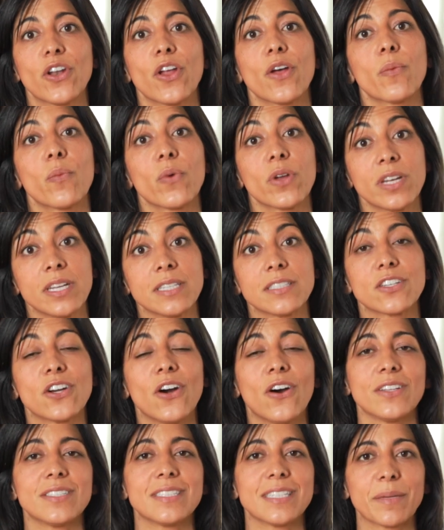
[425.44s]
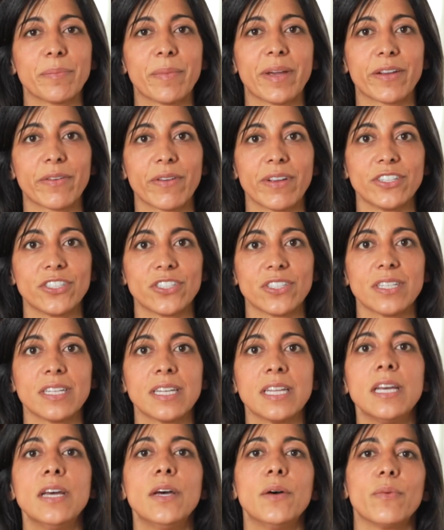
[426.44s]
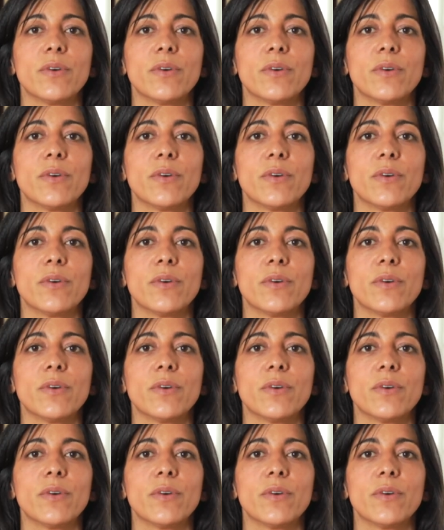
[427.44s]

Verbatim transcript: are not what is causing migration.